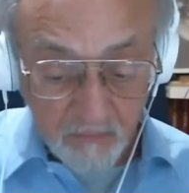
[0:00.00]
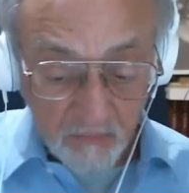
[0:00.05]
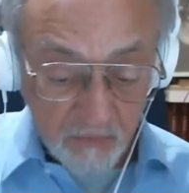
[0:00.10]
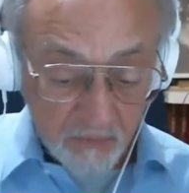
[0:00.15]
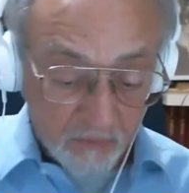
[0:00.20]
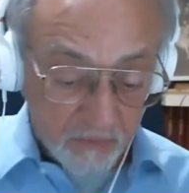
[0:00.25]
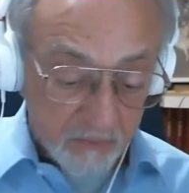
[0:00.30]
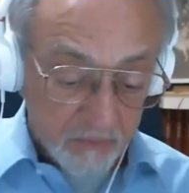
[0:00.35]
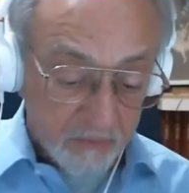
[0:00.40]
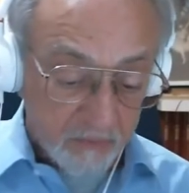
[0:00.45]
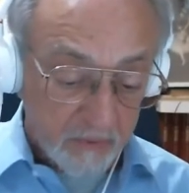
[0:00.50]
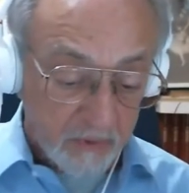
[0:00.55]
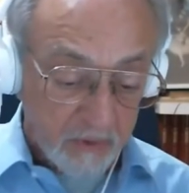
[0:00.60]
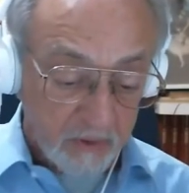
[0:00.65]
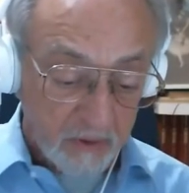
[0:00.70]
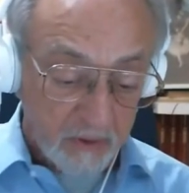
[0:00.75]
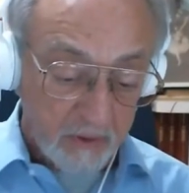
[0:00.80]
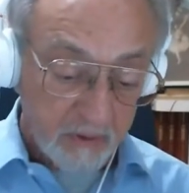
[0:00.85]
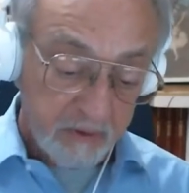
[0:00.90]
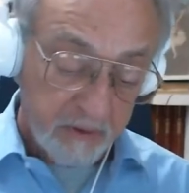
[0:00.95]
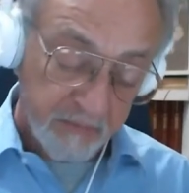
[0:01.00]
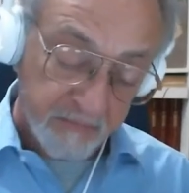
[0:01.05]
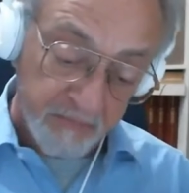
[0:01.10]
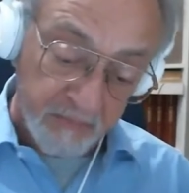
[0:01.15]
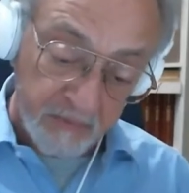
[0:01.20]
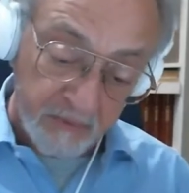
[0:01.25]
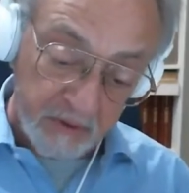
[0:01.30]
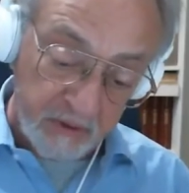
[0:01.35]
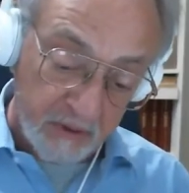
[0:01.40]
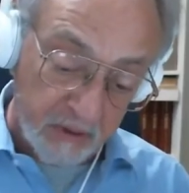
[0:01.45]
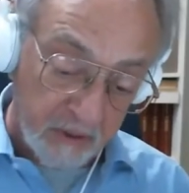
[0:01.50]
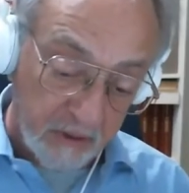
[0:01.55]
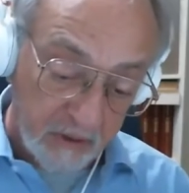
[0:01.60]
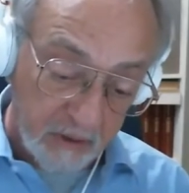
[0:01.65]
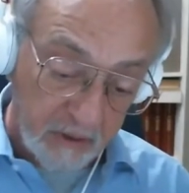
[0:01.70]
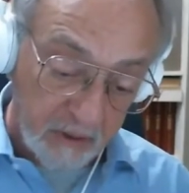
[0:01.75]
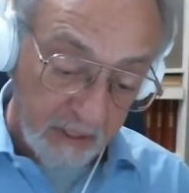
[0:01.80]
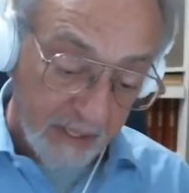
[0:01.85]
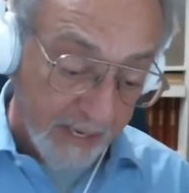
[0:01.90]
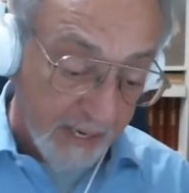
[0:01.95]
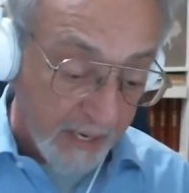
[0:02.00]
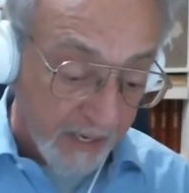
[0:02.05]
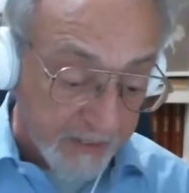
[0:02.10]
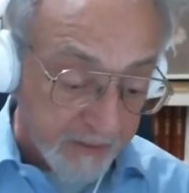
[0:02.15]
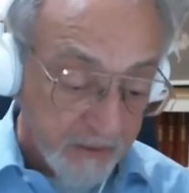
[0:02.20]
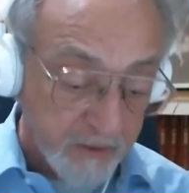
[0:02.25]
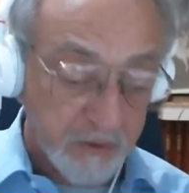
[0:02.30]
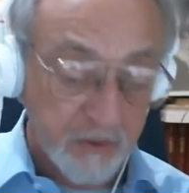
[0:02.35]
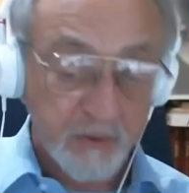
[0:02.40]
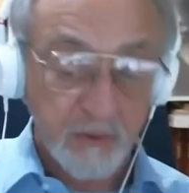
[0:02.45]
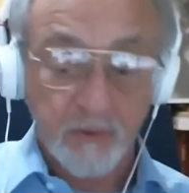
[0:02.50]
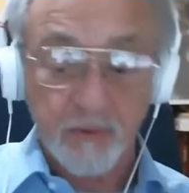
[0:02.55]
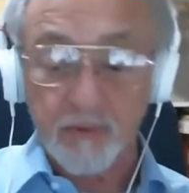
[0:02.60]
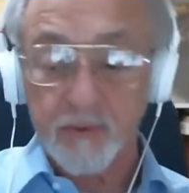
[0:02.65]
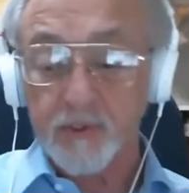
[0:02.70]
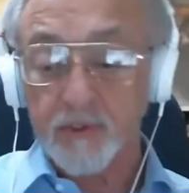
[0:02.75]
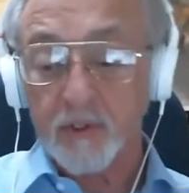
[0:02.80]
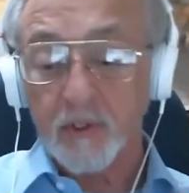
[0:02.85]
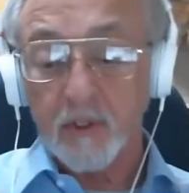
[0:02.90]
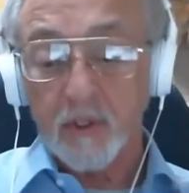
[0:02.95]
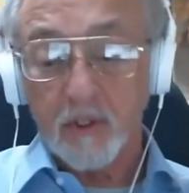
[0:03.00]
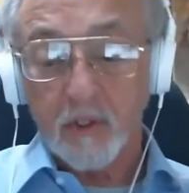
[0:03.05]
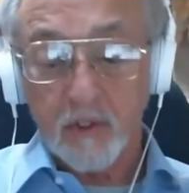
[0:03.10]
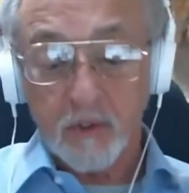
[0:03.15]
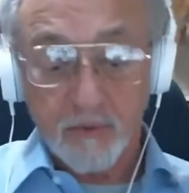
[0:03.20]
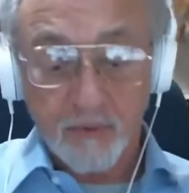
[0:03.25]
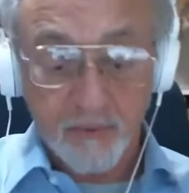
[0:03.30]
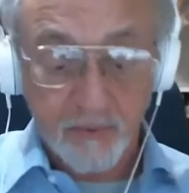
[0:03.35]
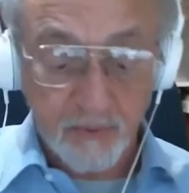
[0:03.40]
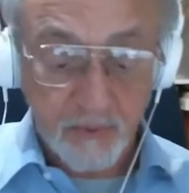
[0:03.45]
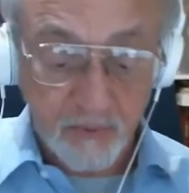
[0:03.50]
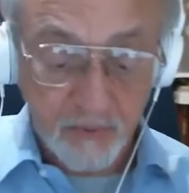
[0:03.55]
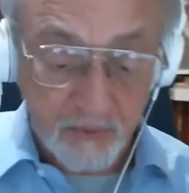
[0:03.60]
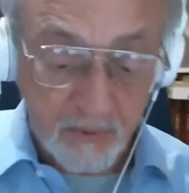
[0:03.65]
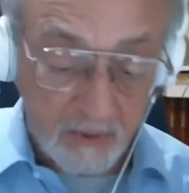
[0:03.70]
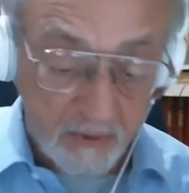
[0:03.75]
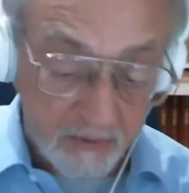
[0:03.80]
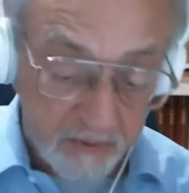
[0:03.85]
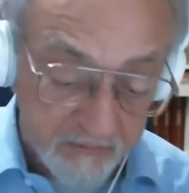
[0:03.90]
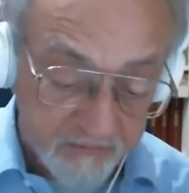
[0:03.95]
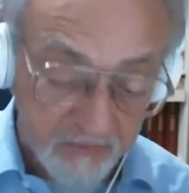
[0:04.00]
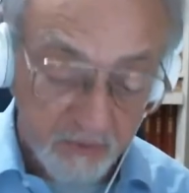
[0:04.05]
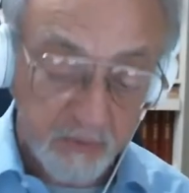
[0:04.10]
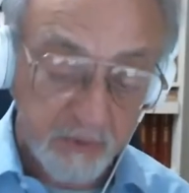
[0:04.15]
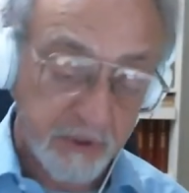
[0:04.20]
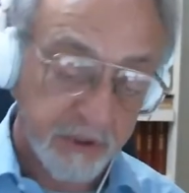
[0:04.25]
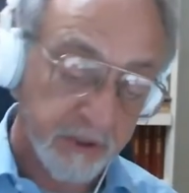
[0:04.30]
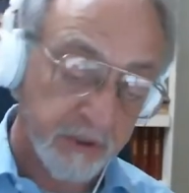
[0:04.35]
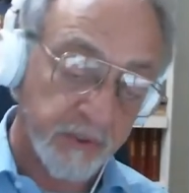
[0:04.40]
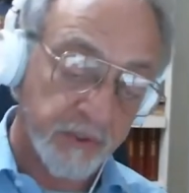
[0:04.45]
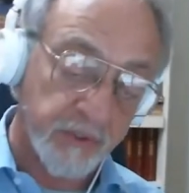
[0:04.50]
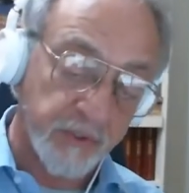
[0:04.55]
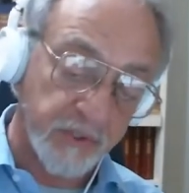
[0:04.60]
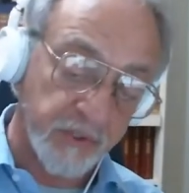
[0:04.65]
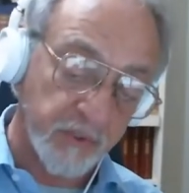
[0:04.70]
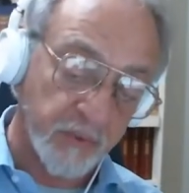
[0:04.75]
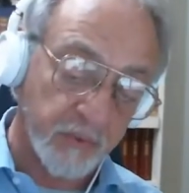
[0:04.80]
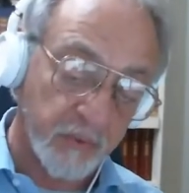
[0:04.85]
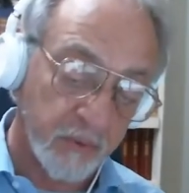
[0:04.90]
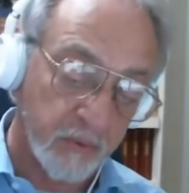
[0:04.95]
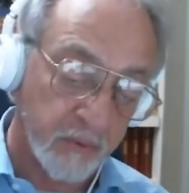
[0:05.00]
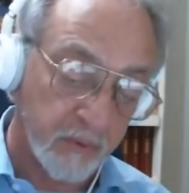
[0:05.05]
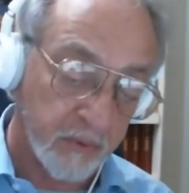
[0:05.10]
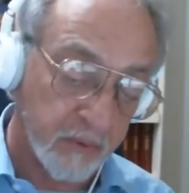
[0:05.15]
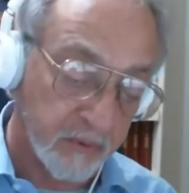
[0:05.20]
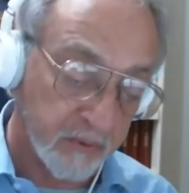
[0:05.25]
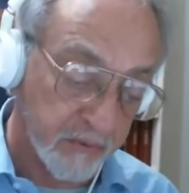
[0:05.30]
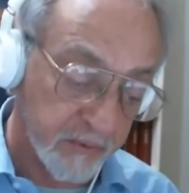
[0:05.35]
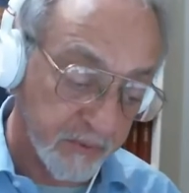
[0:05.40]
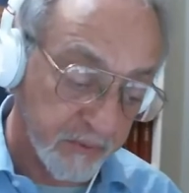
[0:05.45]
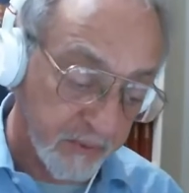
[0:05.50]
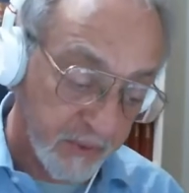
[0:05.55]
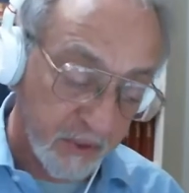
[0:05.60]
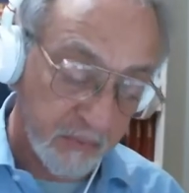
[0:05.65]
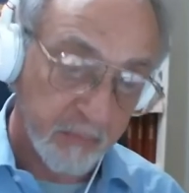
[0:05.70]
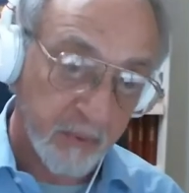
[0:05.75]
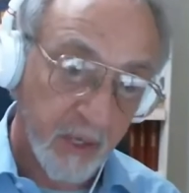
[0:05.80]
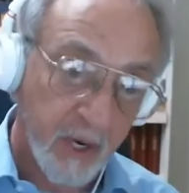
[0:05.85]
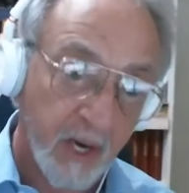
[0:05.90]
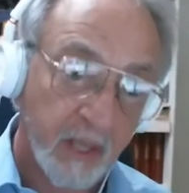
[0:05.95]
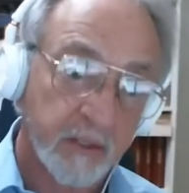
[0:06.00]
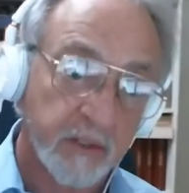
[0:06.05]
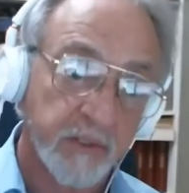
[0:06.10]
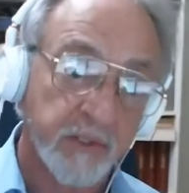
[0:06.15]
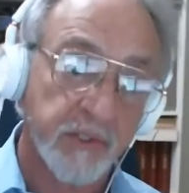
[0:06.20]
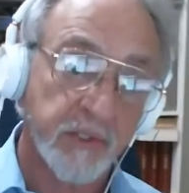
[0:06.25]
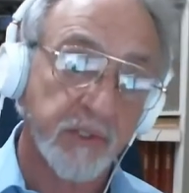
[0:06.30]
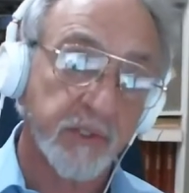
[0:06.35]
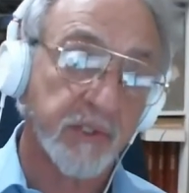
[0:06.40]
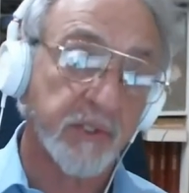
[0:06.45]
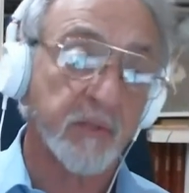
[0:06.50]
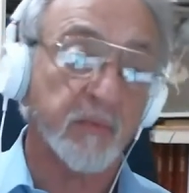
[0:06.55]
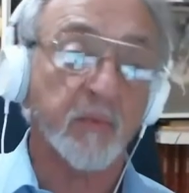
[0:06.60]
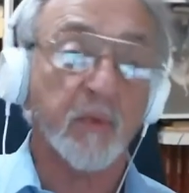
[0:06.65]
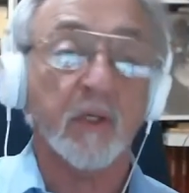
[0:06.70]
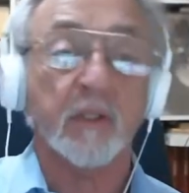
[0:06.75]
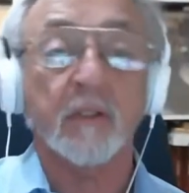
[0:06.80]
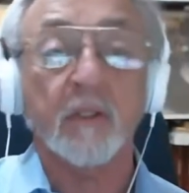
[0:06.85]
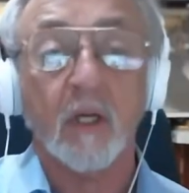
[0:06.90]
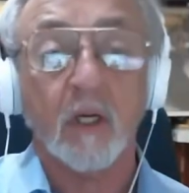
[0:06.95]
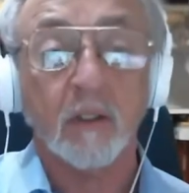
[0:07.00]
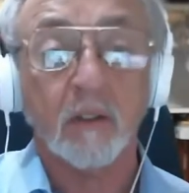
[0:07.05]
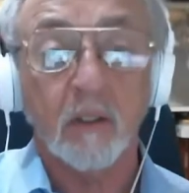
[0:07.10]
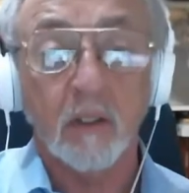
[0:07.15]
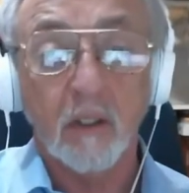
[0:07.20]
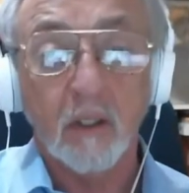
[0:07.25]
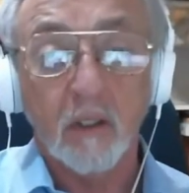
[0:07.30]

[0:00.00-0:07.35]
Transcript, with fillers: you know, uh, different uh, attitudes through our devotions or, or through our practices and whatnot.